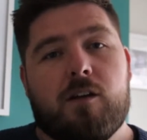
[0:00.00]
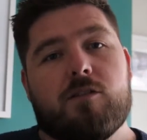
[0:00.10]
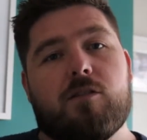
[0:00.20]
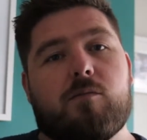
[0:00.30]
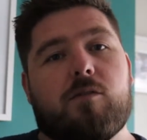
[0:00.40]

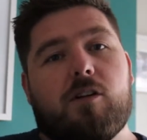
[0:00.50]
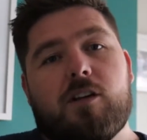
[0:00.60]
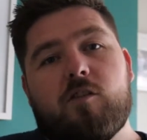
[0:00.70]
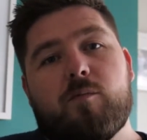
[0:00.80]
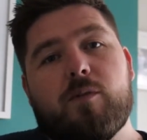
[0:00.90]
So the
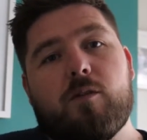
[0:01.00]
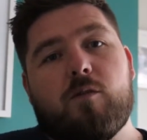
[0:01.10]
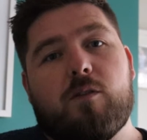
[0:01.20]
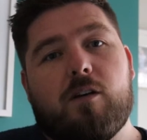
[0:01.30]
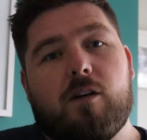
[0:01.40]
idea
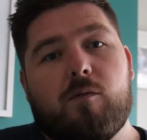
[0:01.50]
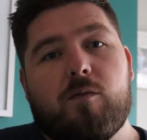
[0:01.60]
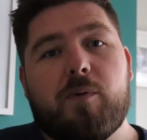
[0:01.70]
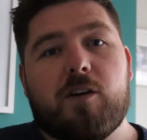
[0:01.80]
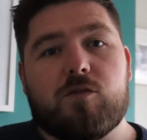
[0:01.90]

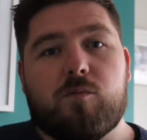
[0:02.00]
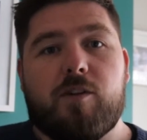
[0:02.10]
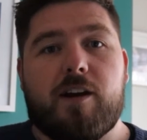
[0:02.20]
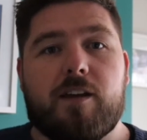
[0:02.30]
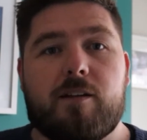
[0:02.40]
with personal
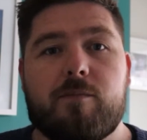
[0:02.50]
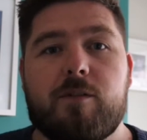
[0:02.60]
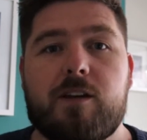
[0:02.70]
prayer then